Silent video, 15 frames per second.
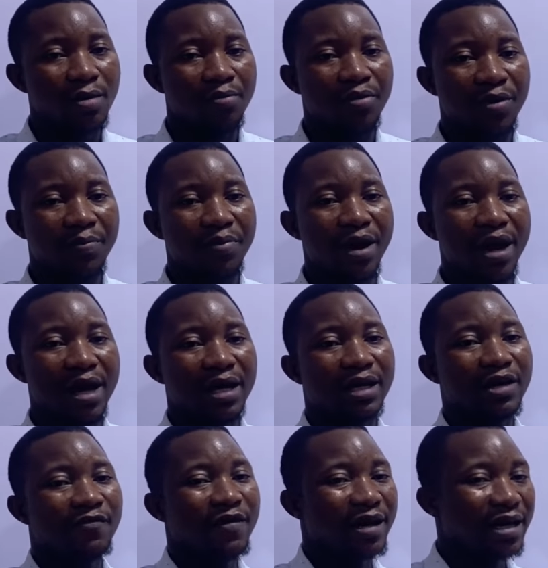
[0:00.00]
prepare
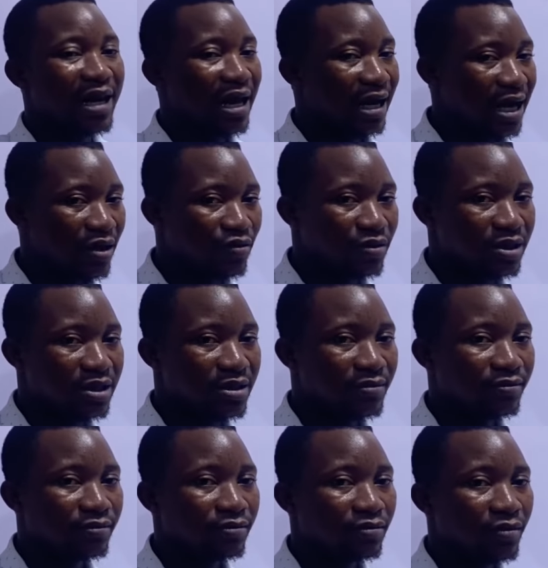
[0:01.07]
the final accounts.
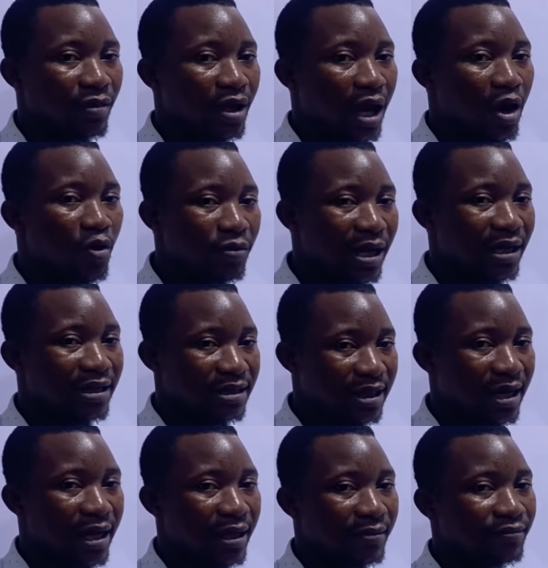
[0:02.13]
I hope that is
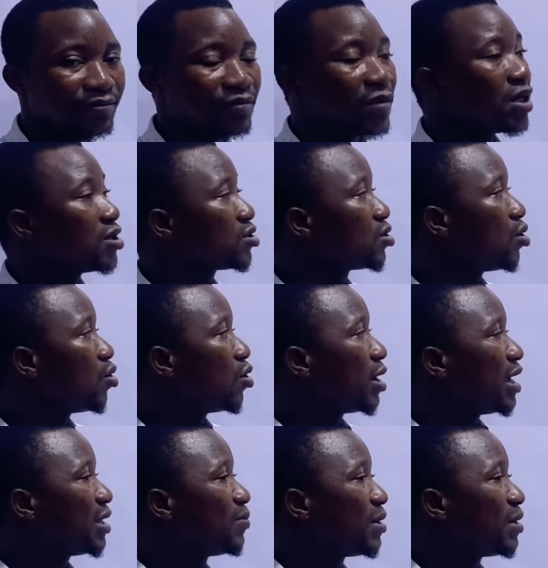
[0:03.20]
clear. So it